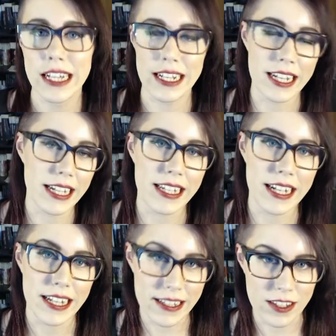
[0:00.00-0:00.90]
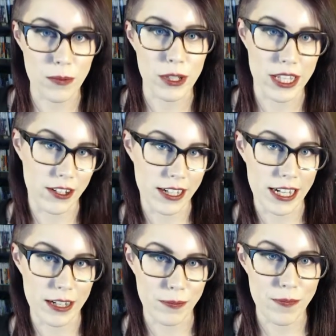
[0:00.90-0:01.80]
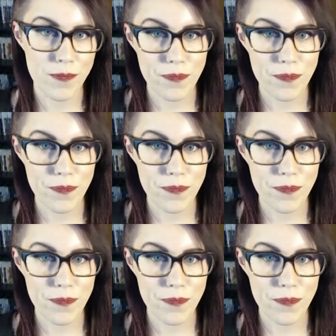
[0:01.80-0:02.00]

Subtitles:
in a dating simulator game.